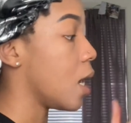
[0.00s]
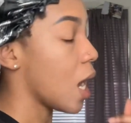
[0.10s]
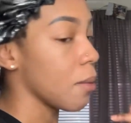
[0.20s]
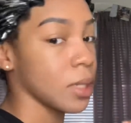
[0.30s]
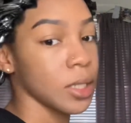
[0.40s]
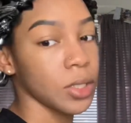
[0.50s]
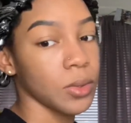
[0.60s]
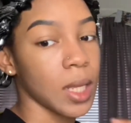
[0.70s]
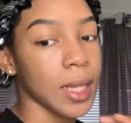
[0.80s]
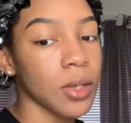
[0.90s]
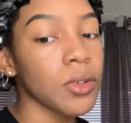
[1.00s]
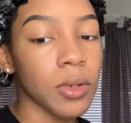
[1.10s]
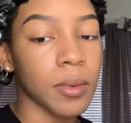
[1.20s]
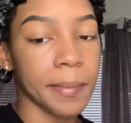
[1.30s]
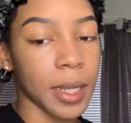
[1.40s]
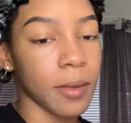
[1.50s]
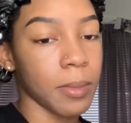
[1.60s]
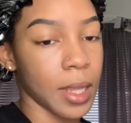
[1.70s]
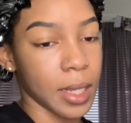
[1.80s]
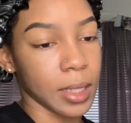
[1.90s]
I'm gonna do a little bit of
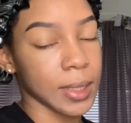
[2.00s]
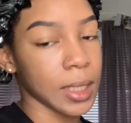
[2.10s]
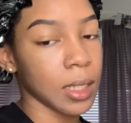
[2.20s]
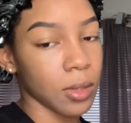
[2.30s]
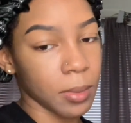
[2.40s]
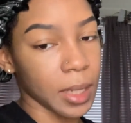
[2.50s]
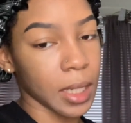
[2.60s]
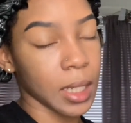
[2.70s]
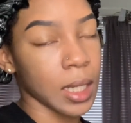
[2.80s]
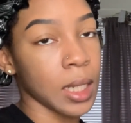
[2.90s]
plucking, just a little bit,